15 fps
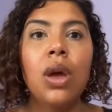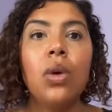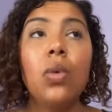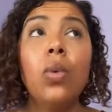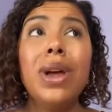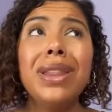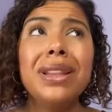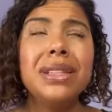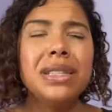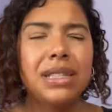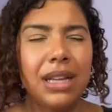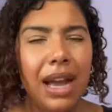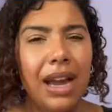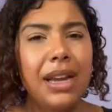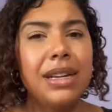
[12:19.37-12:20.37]

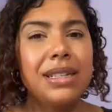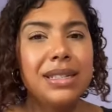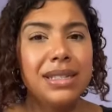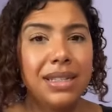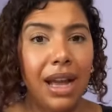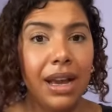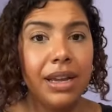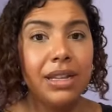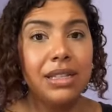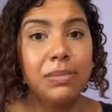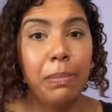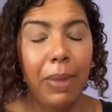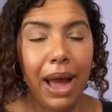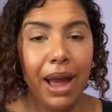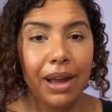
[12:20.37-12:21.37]
with kind of
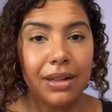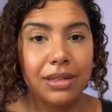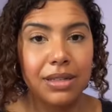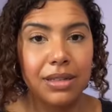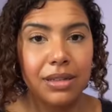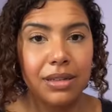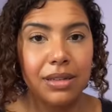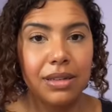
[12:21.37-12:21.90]
science-backed